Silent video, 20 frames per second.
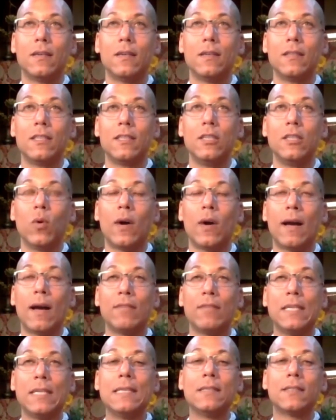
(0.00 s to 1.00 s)
you will
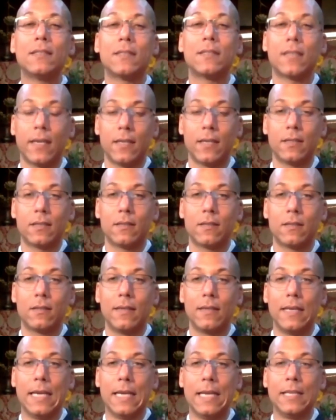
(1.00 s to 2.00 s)
have insight
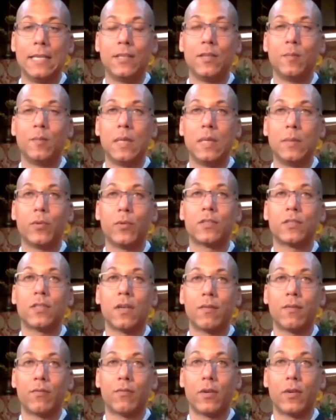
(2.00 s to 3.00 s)
into people's
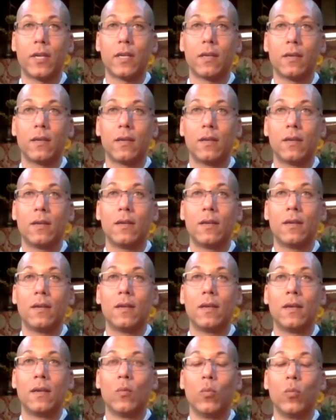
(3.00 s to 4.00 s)
suffering
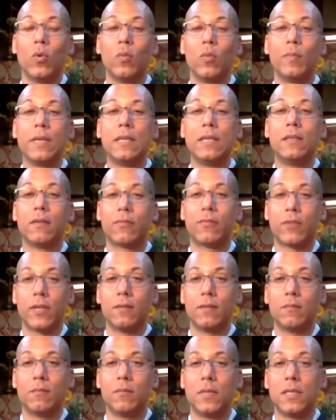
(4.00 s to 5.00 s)
will be different
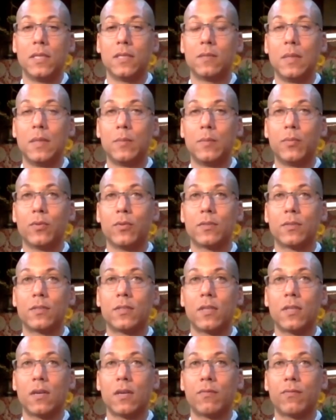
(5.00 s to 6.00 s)
because people
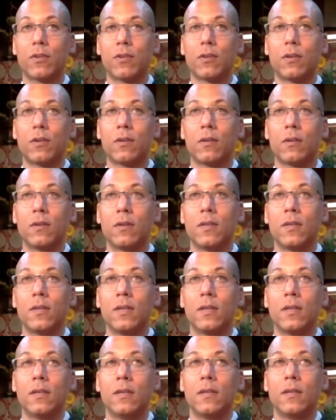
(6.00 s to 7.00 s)
suffer
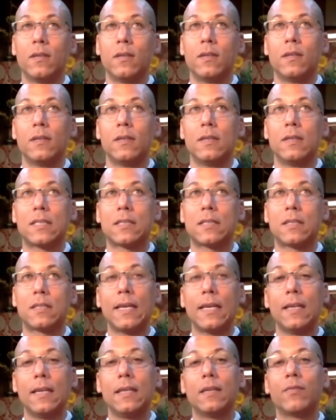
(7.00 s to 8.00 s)

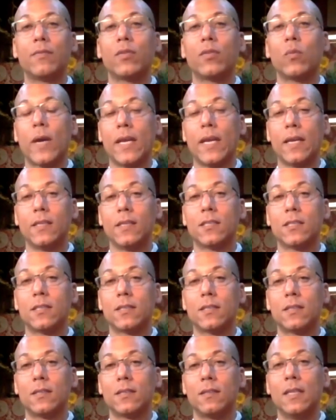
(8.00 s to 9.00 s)
slightly different ways
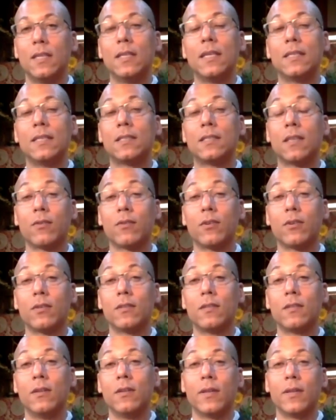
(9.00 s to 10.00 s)
than they
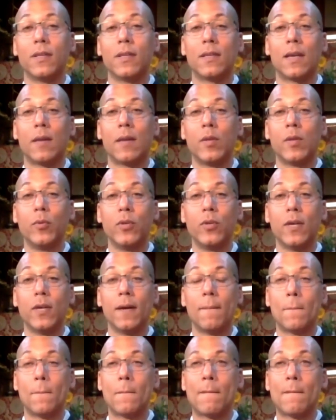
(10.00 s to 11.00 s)
suffered during the time of the Buddha.
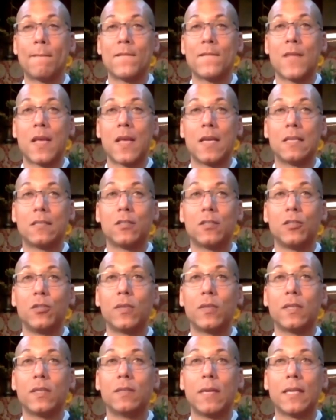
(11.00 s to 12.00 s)
So you
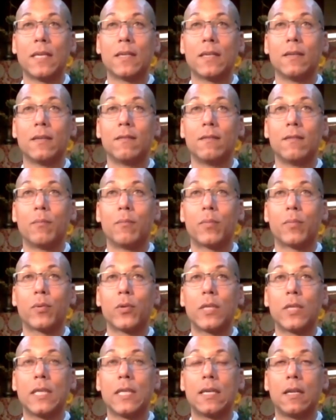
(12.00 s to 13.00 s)
can make a
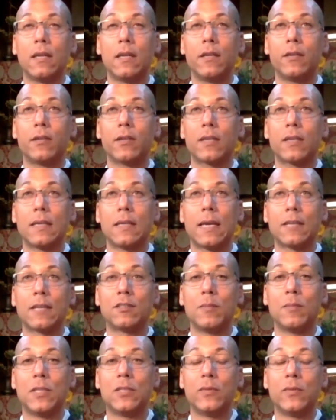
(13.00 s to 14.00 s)
pretty clear
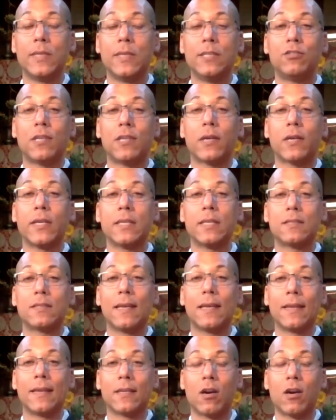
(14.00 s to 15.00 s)
connection between chariots
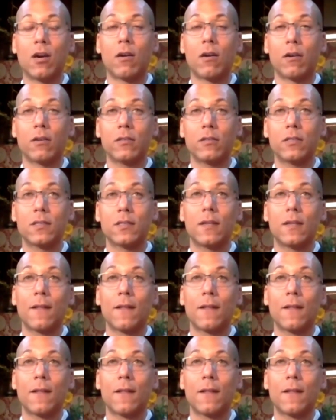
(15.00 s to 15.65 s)
and cars,